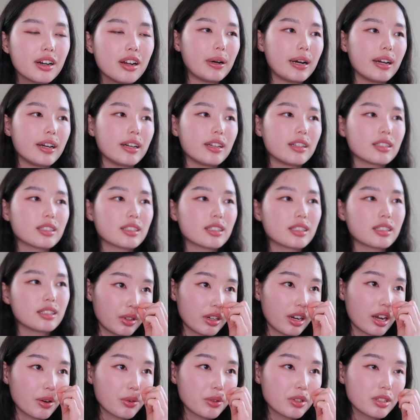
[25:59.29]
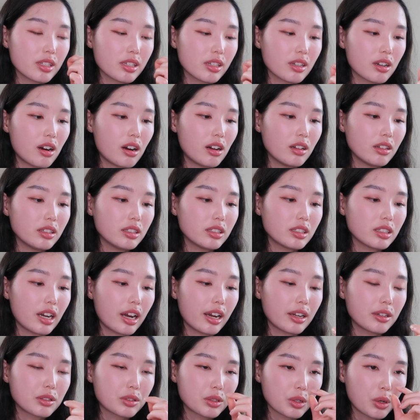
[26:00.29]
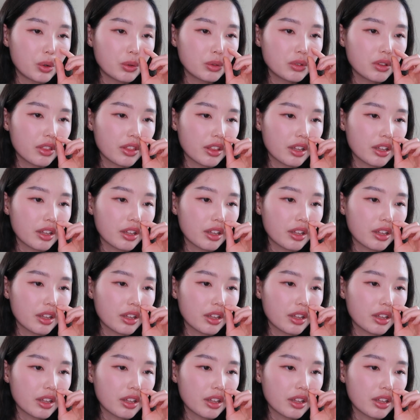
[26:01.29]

But when I was in college, I don't